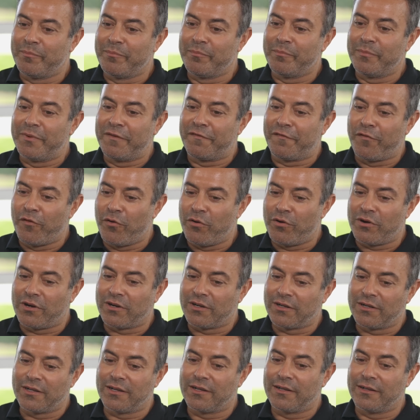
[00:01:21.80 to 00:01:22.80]

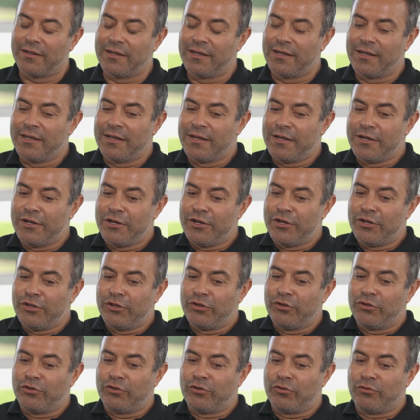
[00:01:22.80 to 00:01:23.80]
before
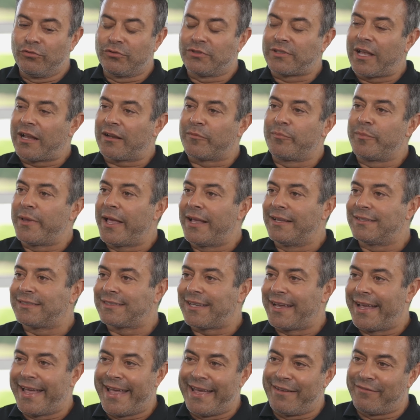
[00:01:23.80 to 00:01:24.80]
to sack
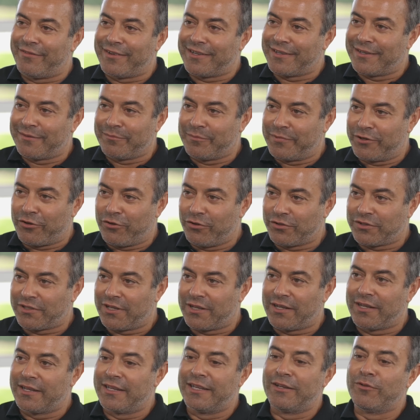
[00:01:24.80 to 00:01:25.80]
Bielsa ever, because
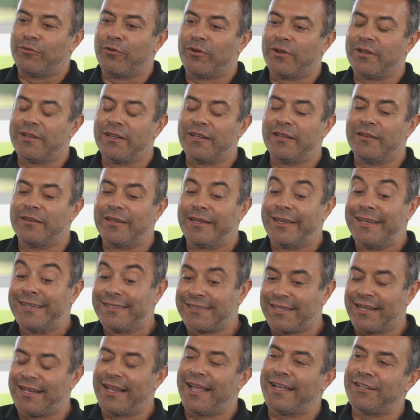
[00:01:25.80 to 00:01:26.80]
he
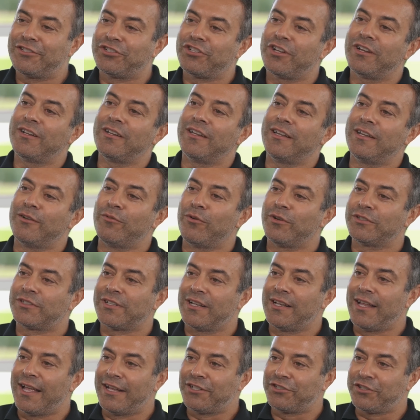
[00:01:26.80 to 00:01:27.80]
is a legend. He was
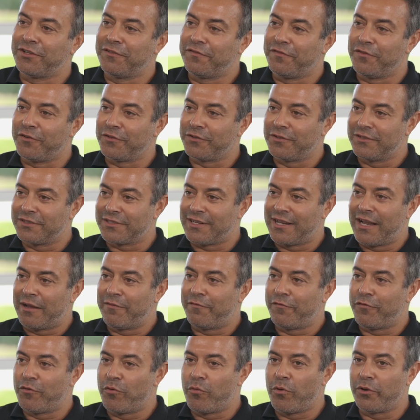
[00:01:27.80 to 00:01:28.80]
a legend for this club,
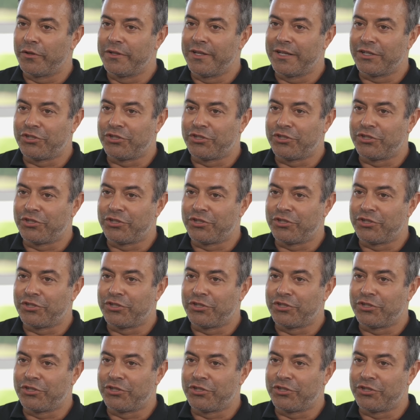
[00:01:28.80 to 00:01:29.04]
for what he